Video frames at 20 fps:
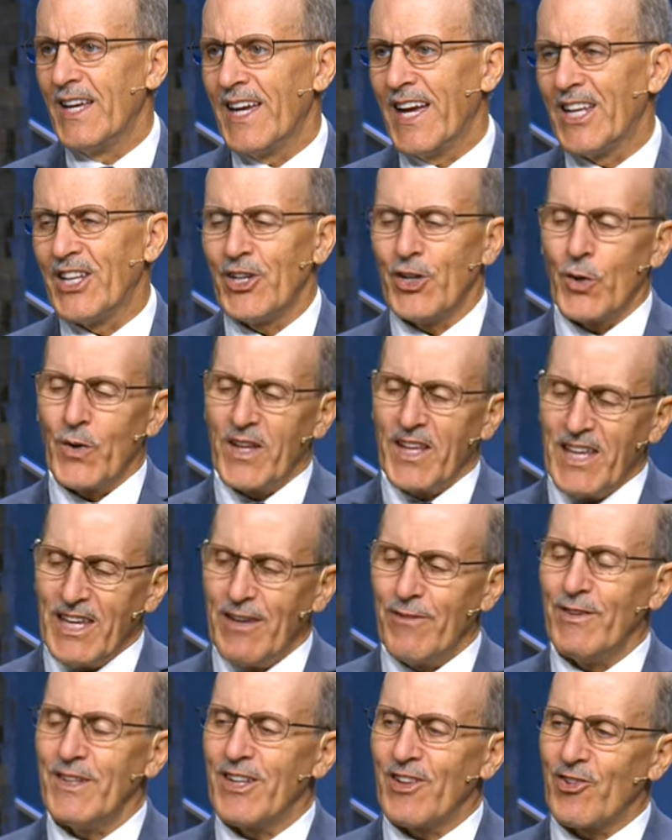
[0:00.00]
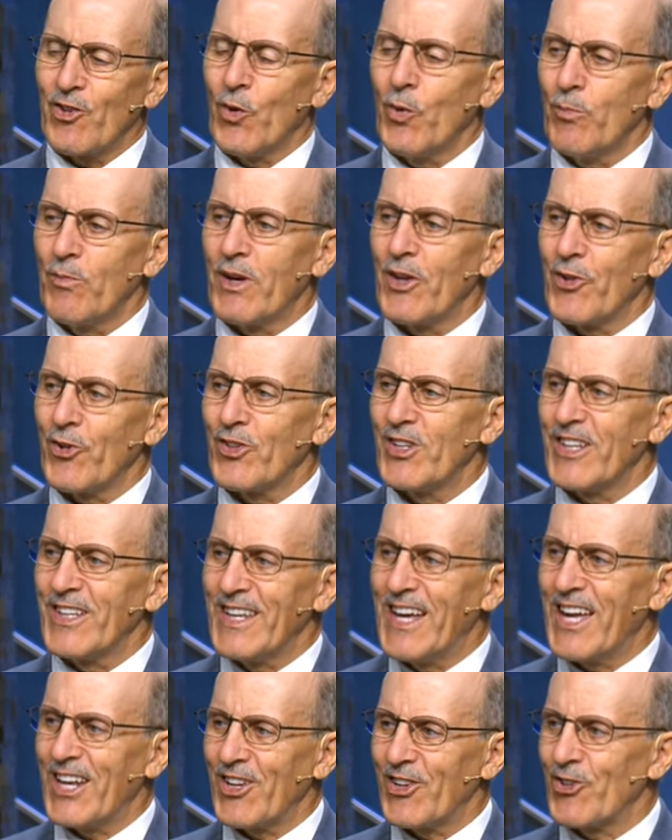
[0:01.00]
And you know, even his own mother did
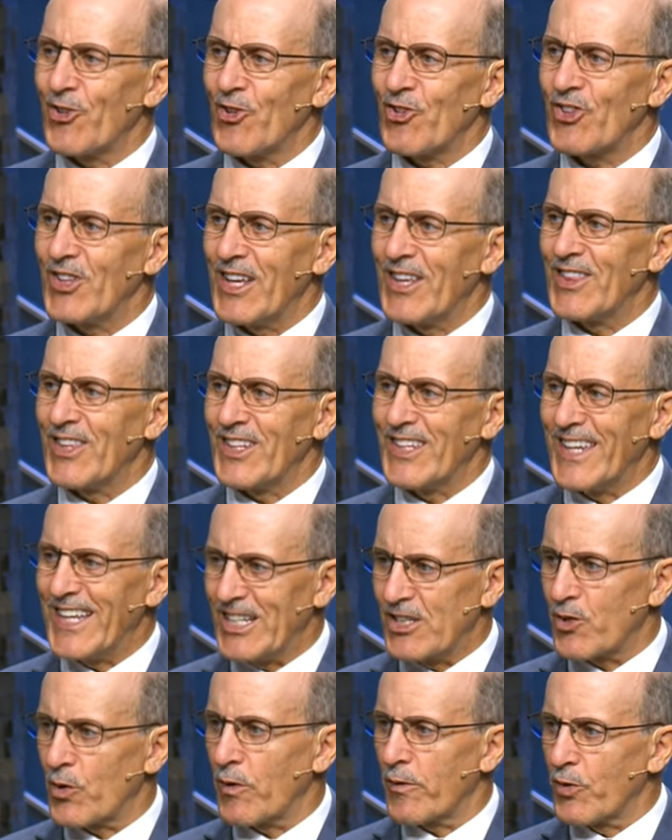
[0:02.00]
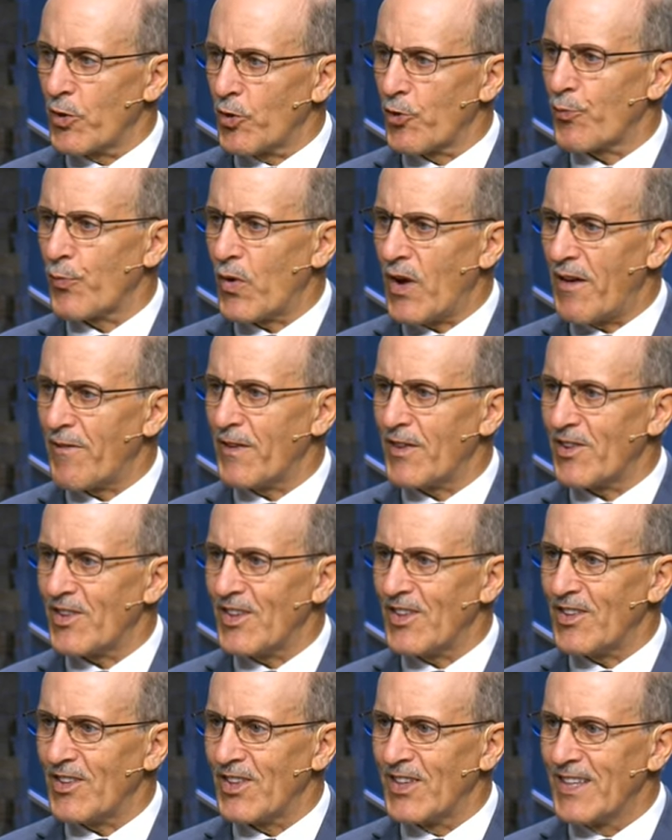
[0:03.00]
not understand the nature of those
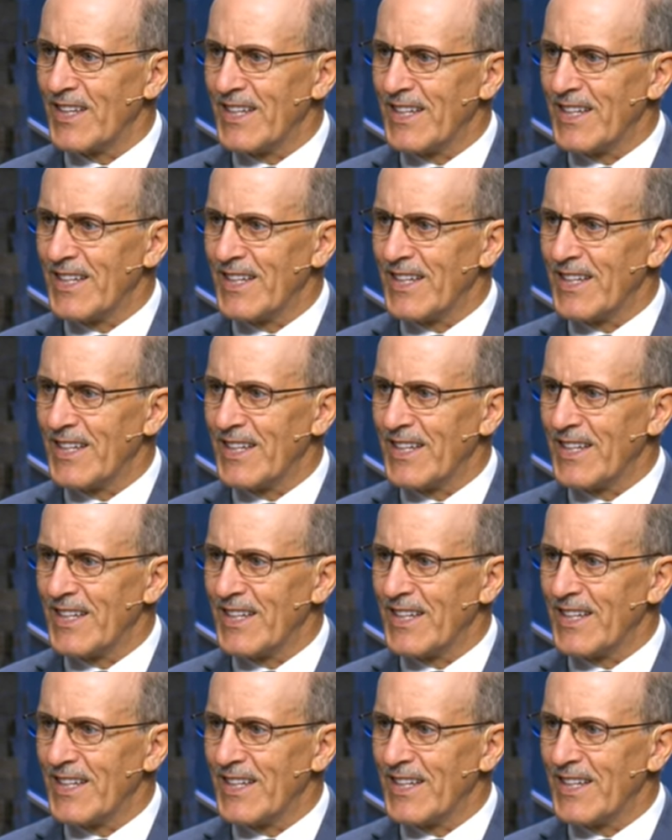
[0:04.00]
prophecies.